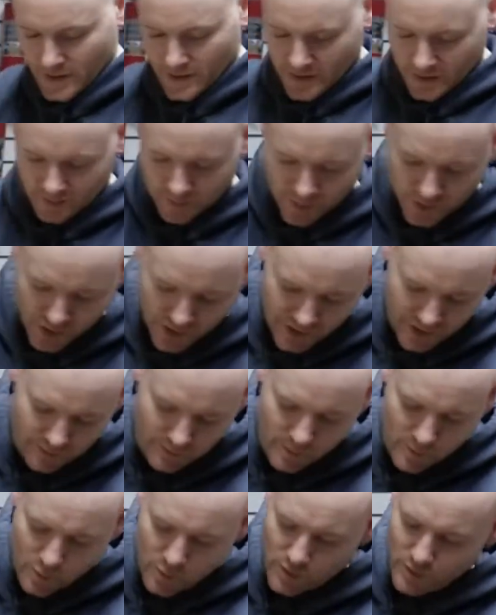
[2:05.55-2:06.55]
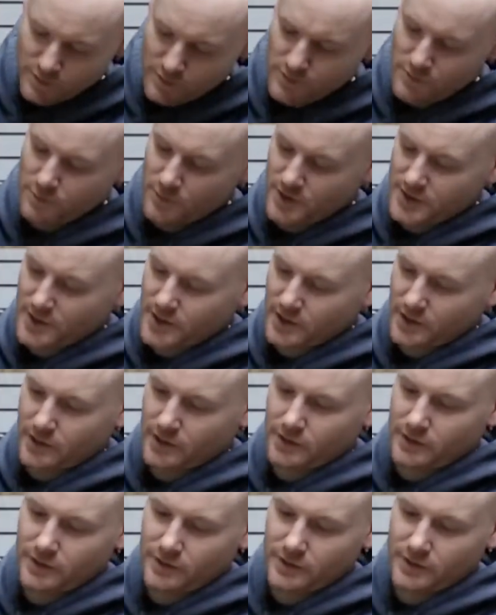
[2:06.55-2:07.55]
Now I'm trying to remove
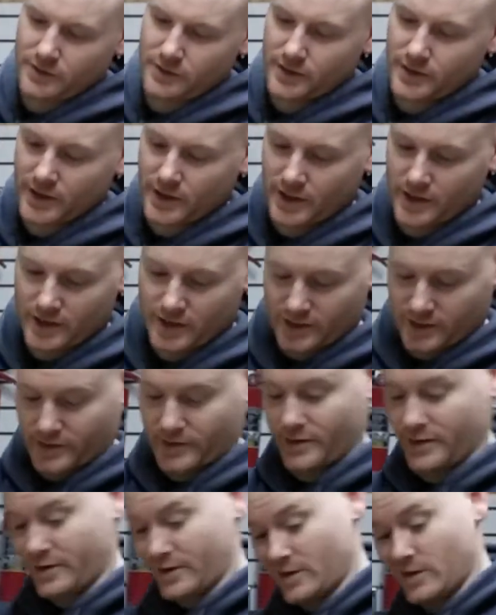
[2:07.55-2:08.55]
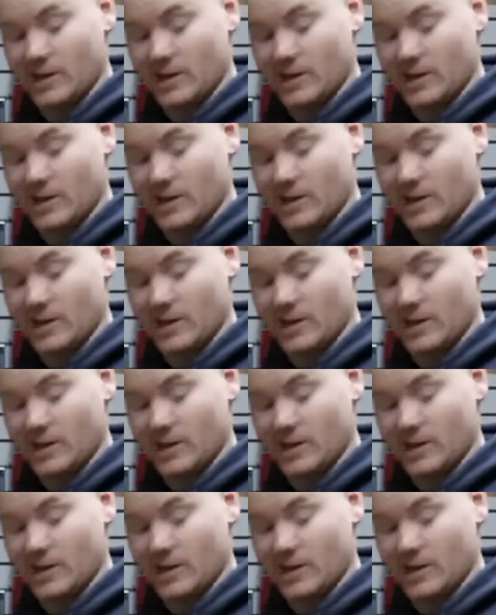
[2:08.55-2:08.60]
material, and